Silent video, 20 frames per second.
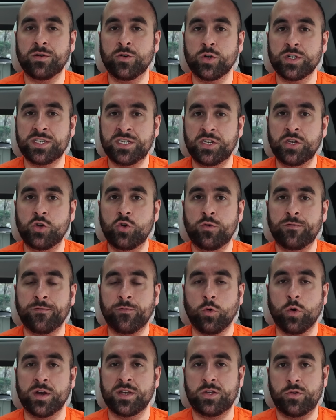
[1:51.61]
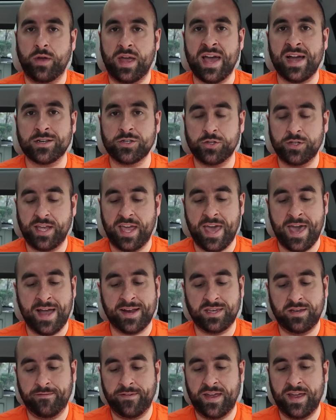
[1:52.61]
or two for it to actually
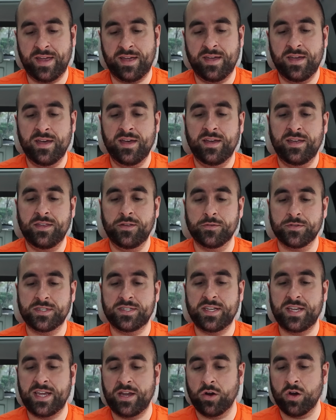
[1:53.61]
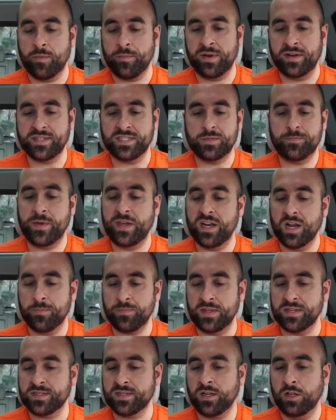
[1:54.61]
activate. You'll see here, I'm going to speed up
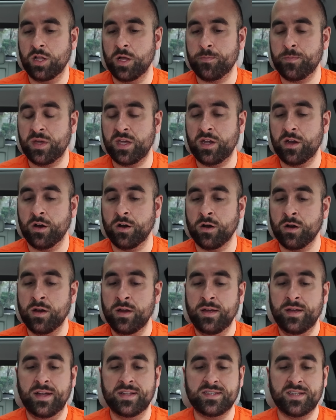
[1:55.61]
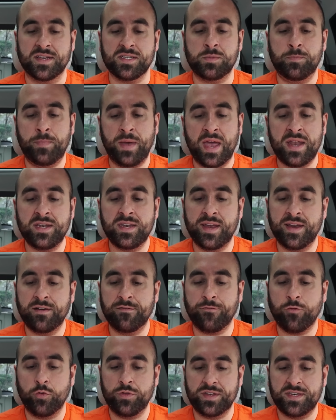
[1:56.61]
this clip here. It says pending
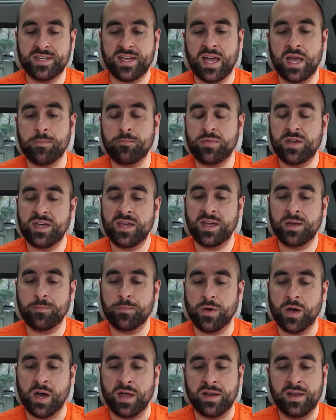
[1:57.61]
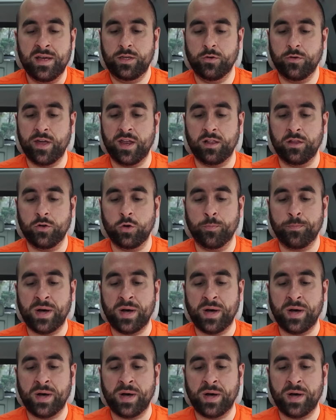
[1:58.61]
for the time being, but you'll get a little